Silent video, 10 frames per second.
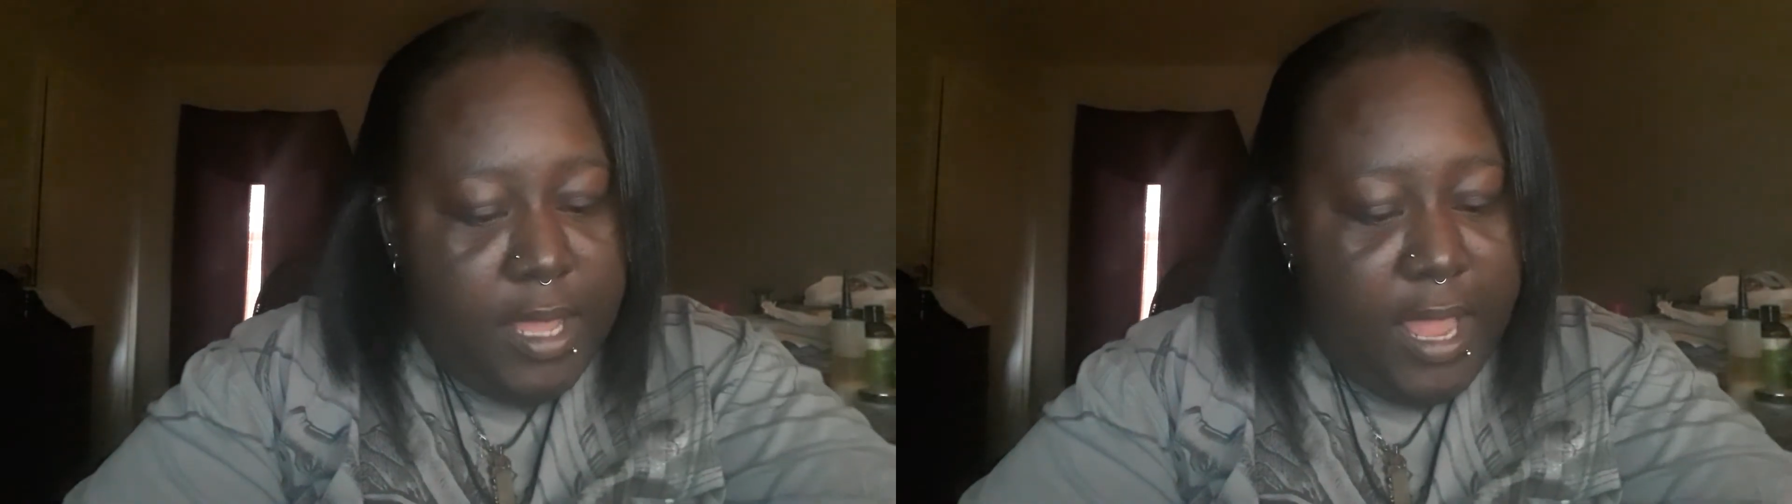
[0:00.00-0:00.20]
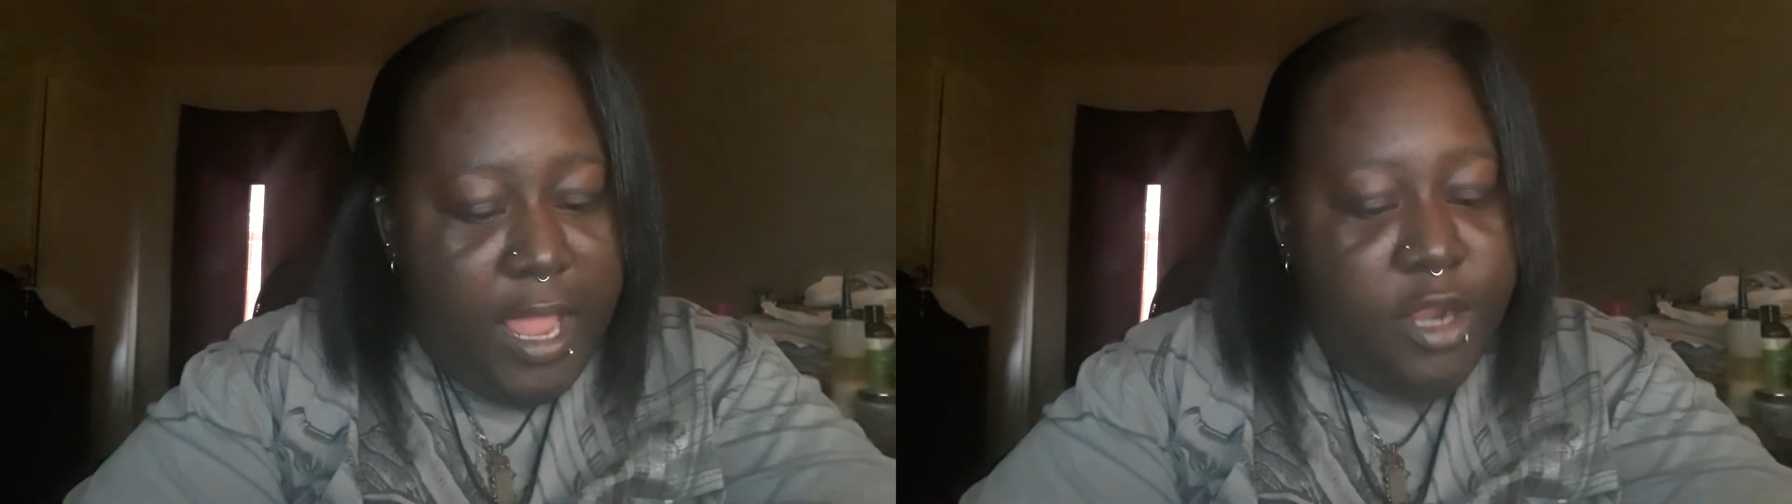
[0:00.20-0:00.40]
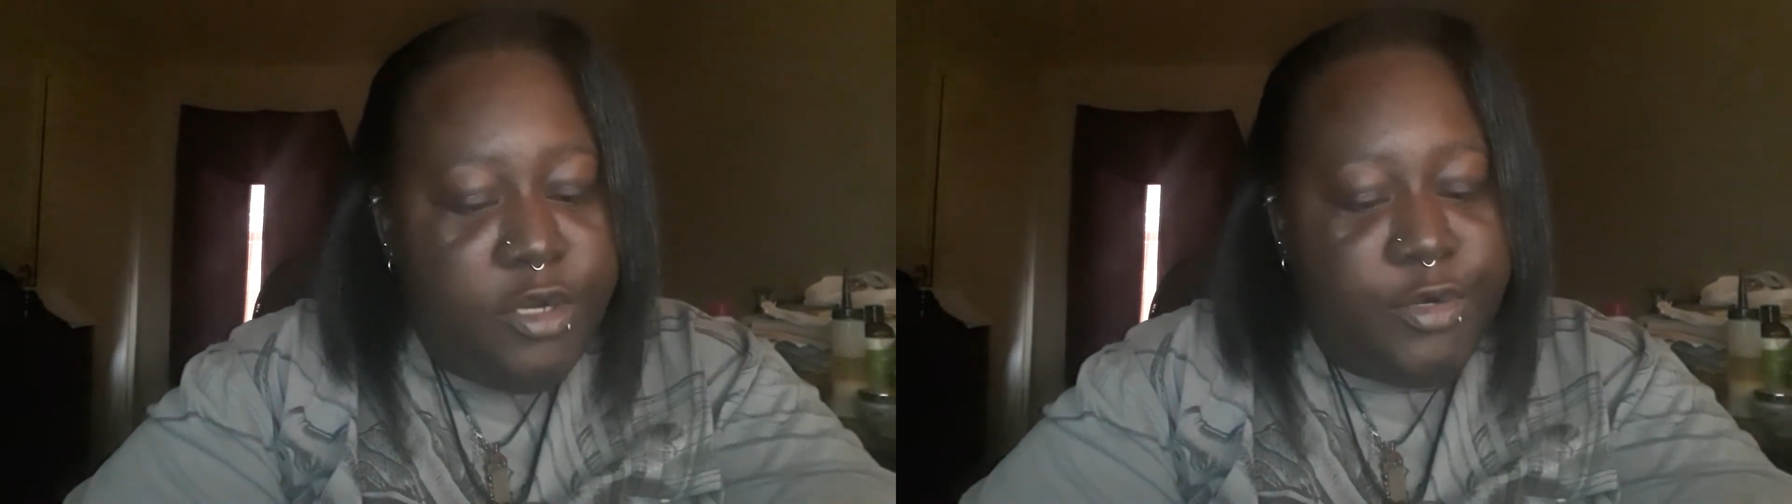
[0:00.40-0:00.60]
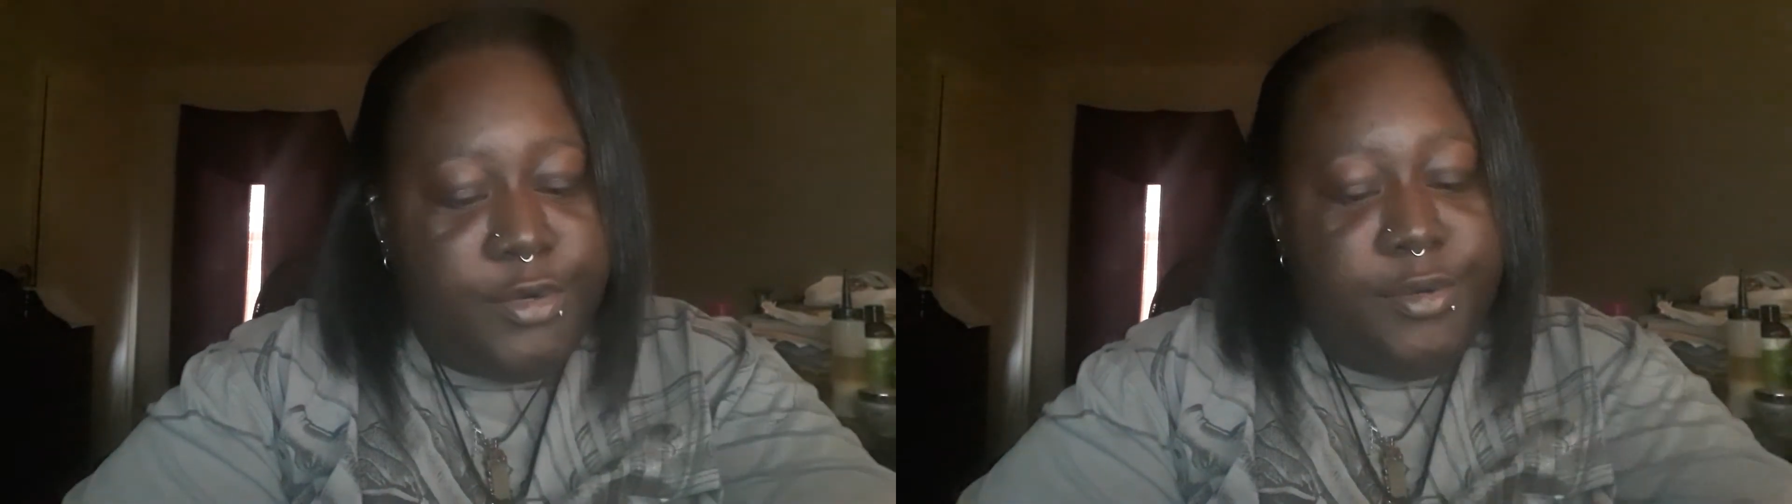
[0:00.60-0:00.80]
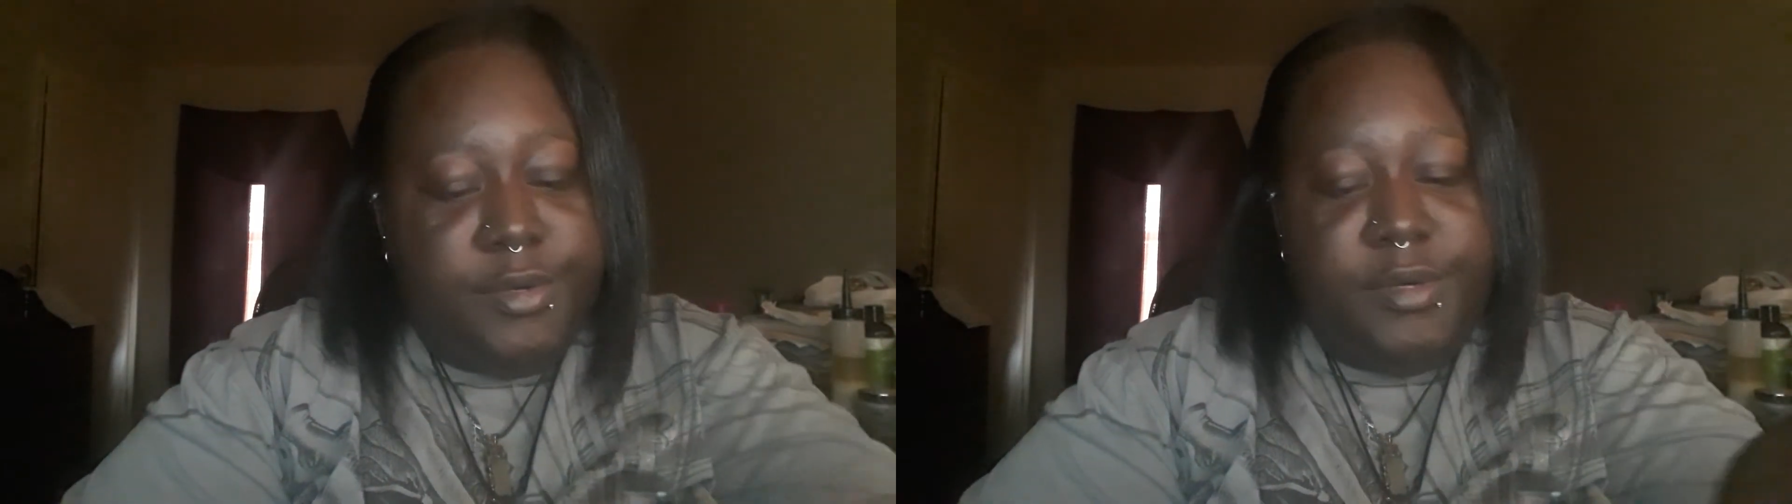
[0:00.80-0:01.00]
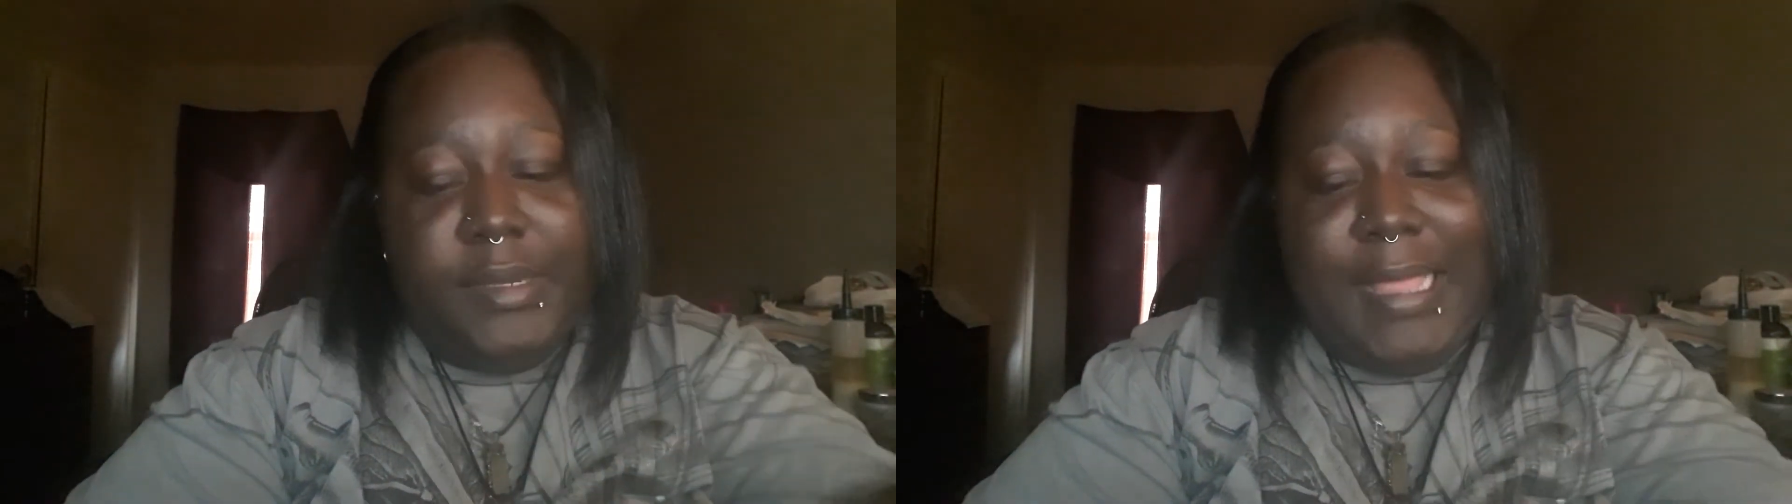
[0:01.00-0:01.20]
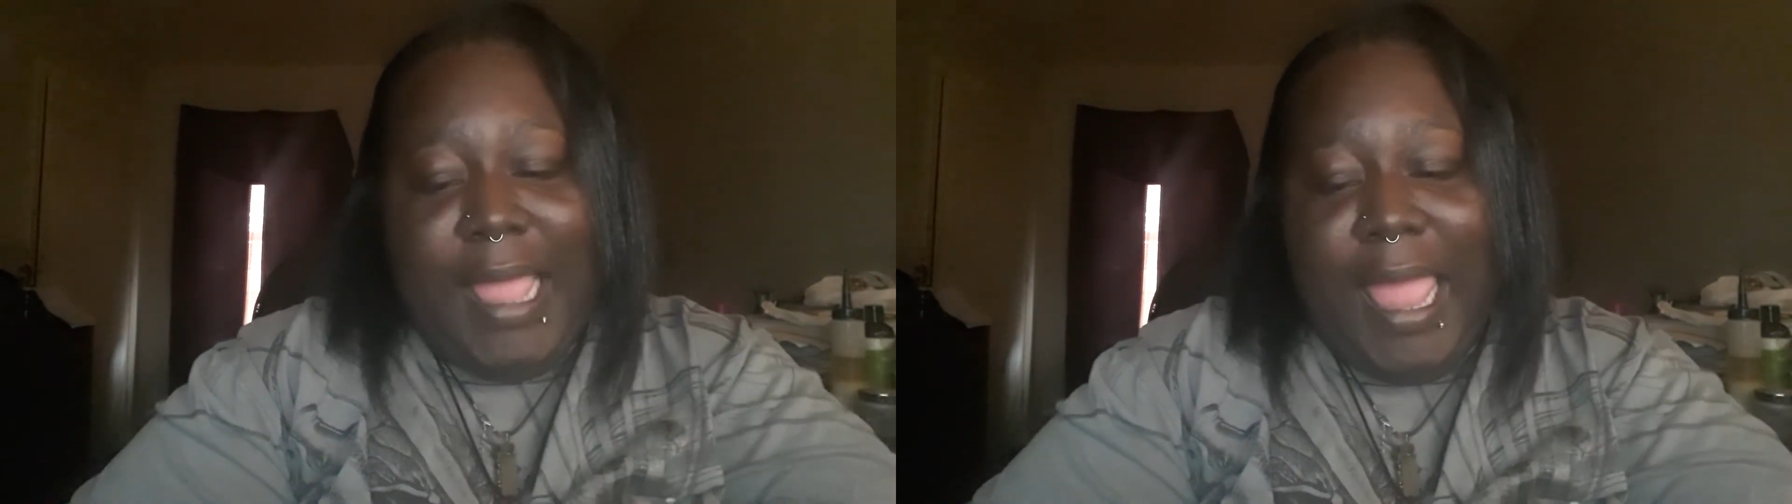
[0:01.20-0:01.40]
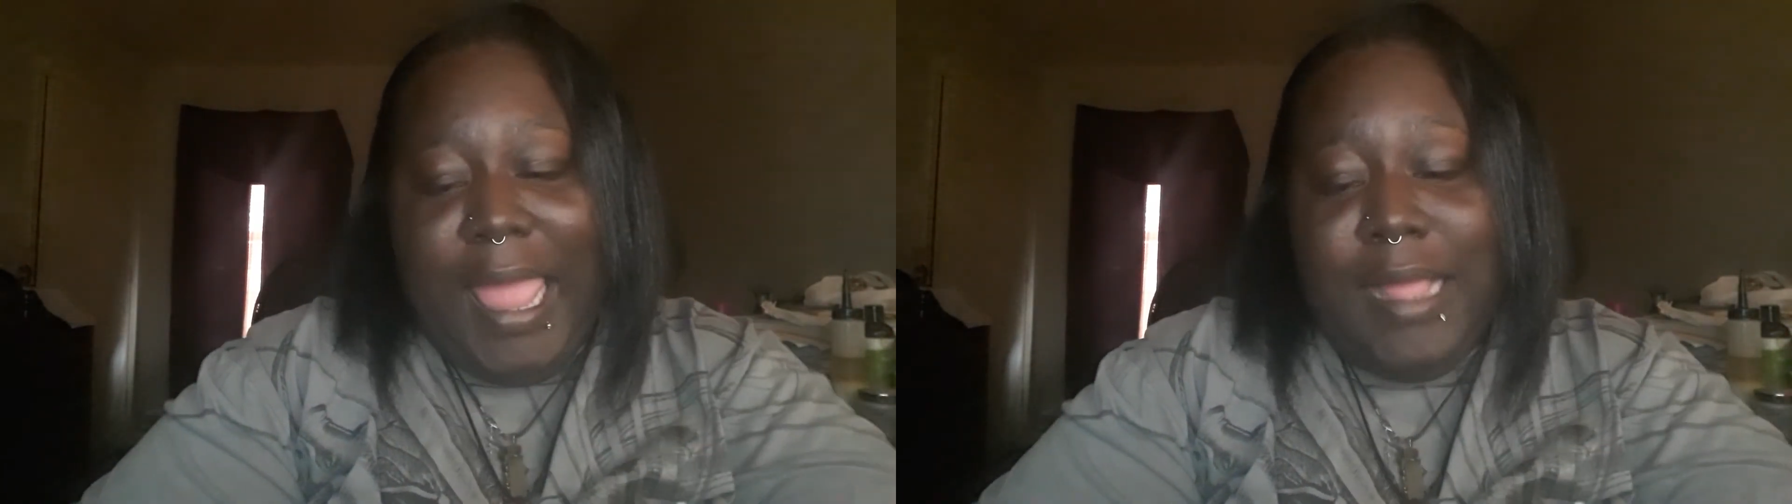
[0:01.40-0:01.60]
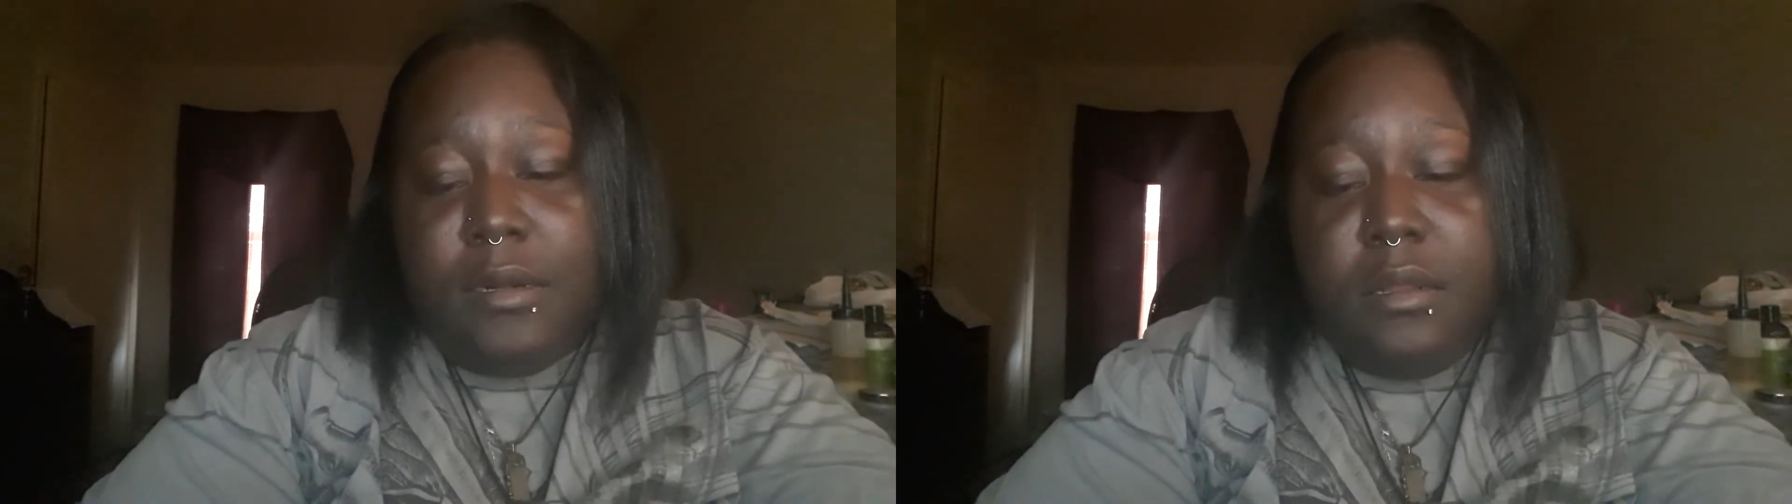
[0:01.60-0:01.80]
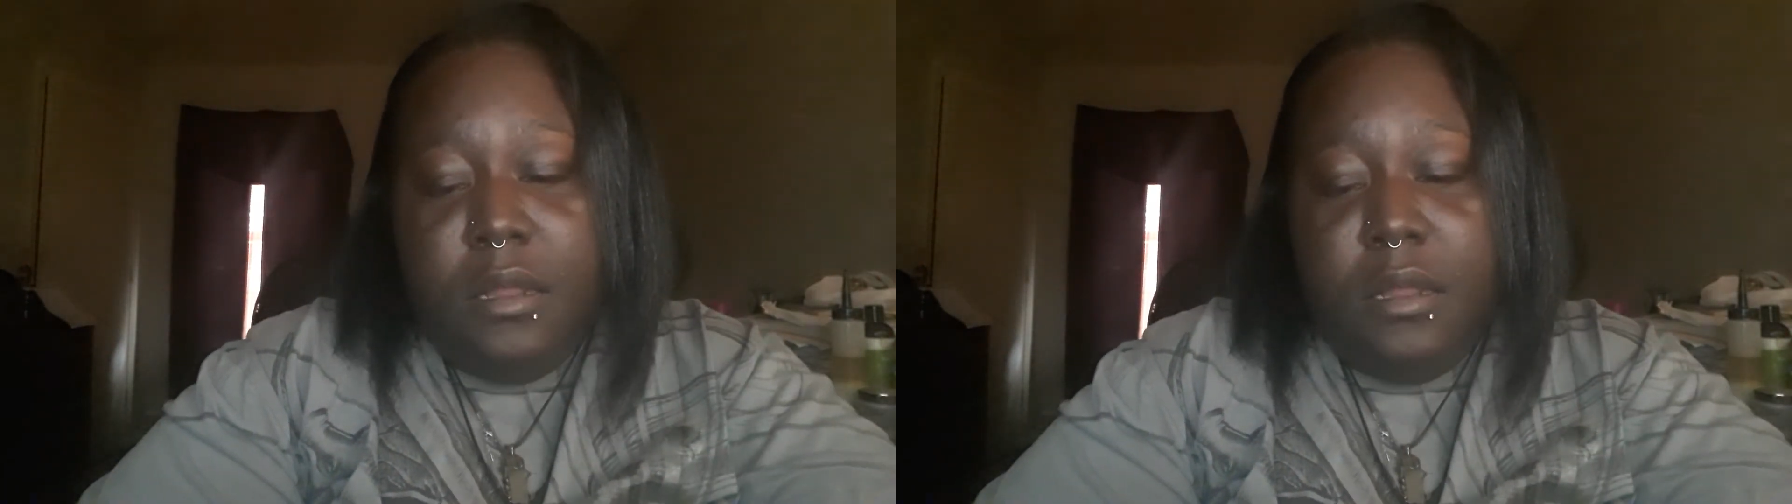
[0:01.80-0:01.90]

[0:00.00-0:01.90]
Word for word: Elder, Elk